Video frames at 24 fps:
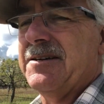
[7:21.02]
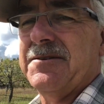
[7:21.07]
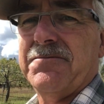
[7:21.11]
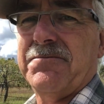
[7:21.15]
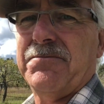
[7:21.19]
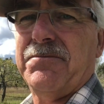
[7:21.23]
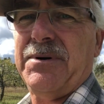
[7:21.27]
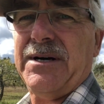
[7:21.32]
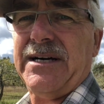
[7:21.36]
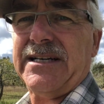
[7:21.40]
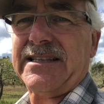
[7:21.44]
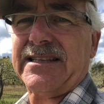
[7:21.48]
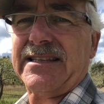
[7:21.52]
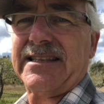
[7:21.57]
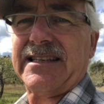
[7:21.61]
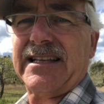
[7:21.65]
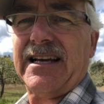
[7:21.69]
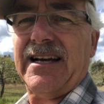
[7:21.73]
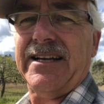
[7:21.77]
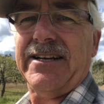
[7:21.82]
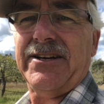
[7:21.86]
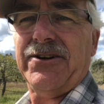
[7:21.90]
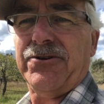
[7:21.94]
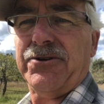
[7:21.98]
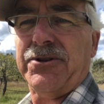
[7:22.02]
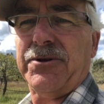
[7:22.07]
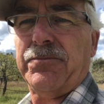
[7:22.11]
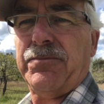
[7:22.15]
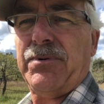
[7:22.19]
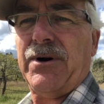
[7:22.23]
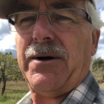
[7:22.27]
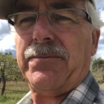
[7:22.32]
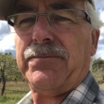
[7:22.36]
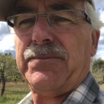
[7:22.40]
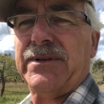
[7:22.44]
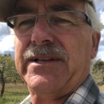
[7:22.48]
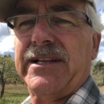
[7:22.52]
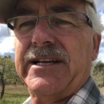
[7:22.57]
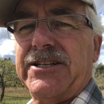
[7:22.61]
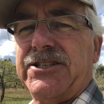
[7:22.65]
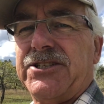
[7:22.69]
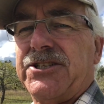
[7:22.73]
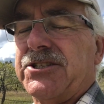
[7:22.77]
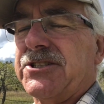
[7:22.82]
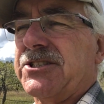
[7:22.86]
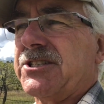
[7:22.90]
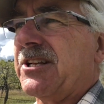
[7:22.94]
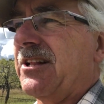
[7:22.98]
But I know the
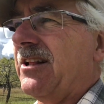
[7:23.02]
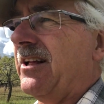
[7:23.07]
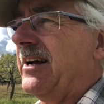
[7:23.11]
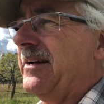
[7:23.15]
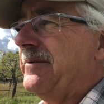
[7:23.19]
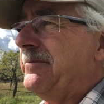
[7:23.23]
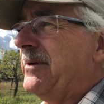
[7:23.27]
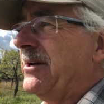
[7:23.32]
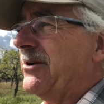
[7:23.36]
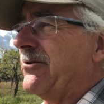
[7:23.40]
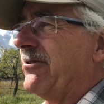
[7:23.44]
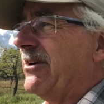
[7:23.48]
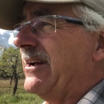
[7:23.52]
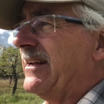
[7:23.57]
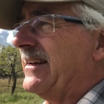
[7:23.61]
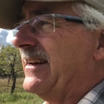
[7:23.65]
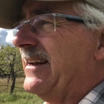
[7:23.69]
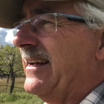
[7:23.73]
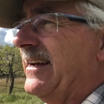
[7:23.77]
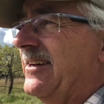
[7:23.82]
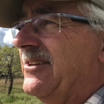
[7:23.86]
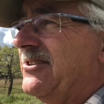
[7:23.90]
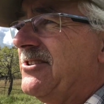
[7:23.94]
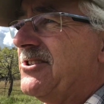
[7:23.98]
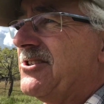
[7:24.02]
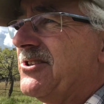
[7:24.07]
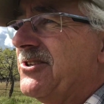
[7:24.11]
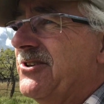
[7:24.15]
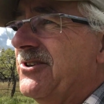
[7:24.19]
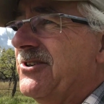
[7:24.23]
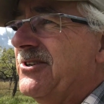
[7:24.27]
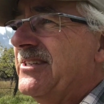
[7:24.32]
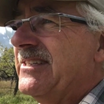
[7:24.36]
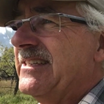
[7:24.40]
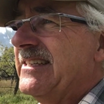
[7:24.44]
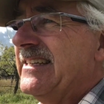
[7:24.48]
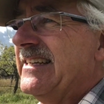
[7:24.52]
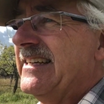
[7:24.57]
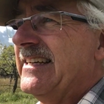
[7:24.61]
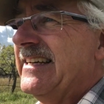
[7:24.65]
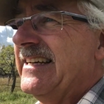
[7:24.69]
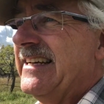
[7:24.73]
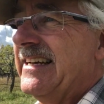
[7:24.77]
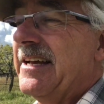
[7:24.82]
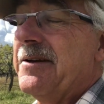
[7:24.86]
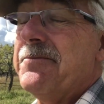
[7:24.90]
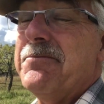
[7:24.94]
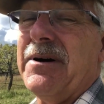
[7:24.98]
population's climbing right now, so
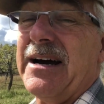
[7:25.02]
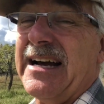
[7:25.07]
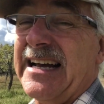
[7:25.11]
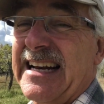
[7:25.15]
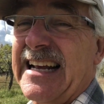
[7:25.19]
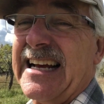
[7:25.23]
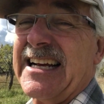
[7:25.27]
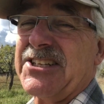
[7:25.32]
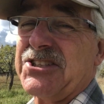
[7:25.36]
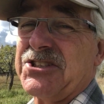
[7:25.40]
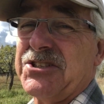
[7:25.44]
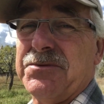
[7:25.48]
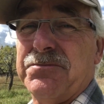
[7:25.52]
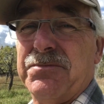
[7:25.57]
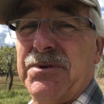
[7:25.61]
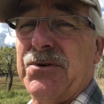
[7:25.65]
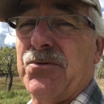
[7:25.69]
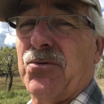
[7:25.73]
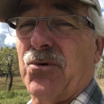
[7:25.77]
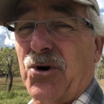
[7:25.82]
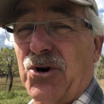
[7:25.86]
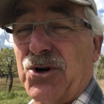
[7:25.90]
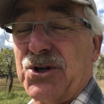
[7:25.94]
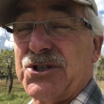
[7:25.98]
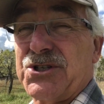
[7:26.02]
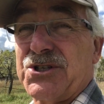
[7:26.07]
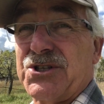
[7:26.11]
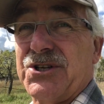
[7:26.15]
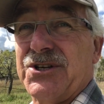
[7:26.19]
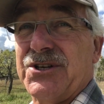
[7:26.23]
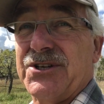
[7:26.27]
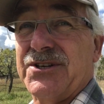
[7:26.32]
it might actually be worse.